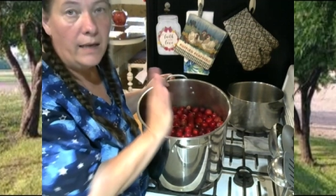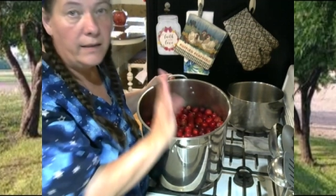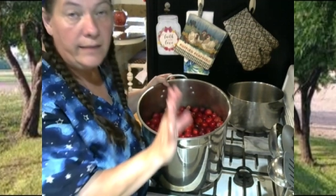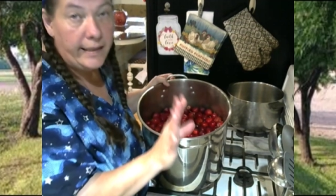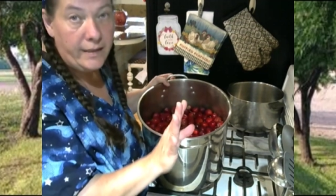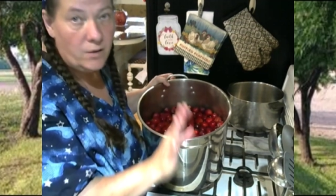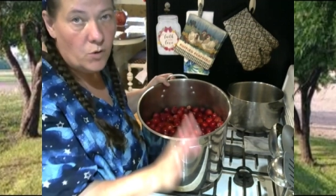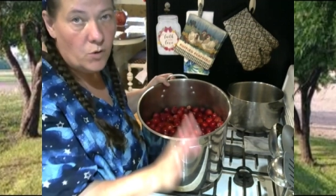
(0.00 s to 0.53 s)

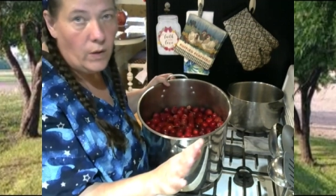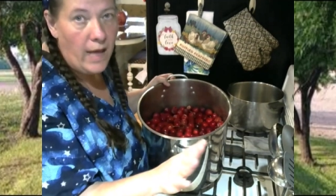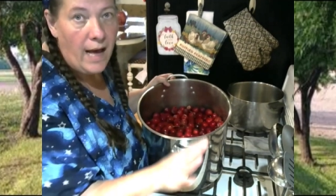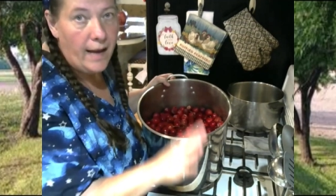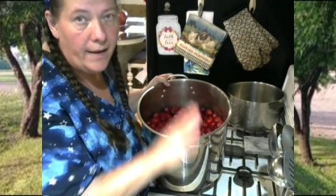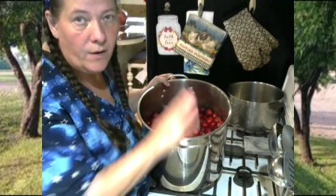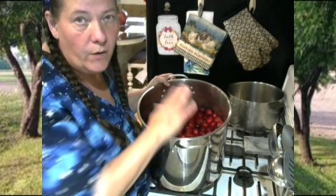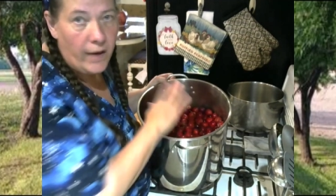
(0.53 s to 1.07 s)
Like, no
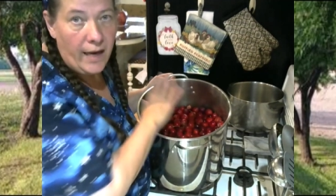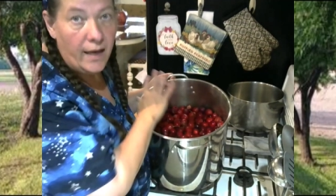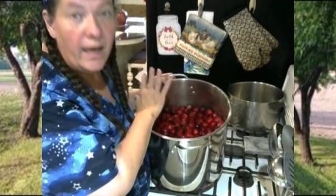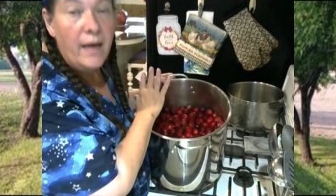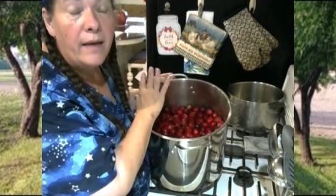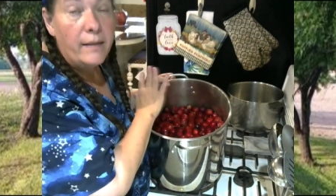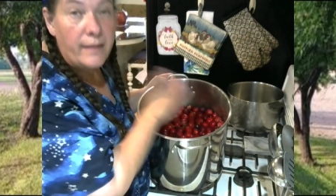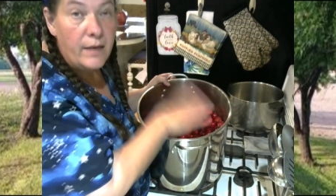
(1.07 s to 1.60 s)
lie, okay?
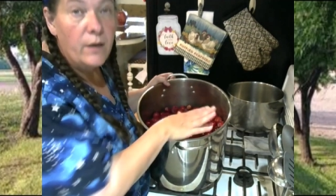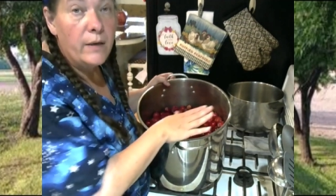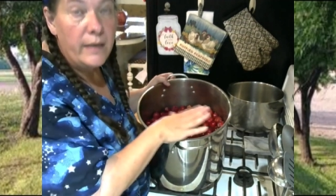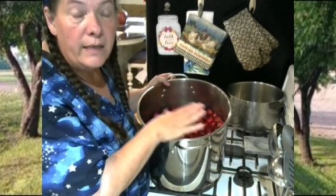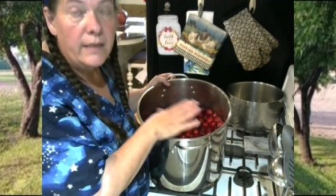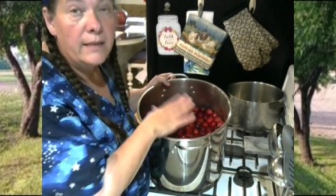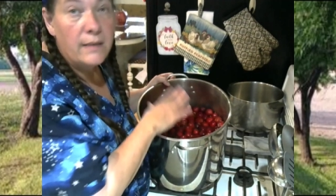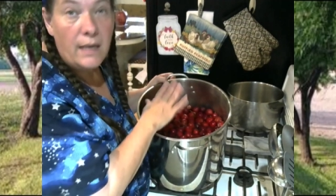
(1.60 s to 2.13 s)
There
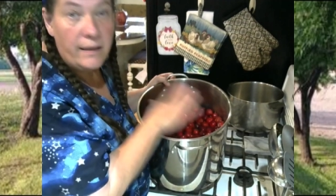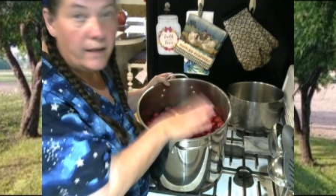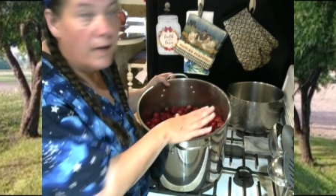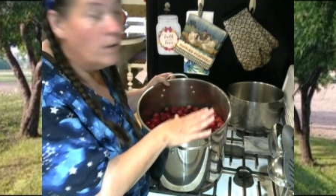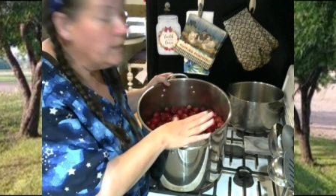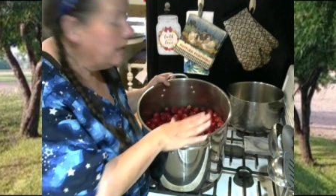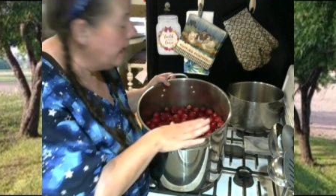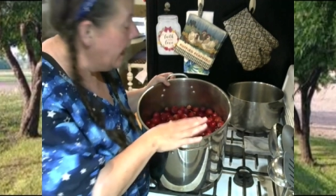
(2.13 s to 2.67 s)
is a thousand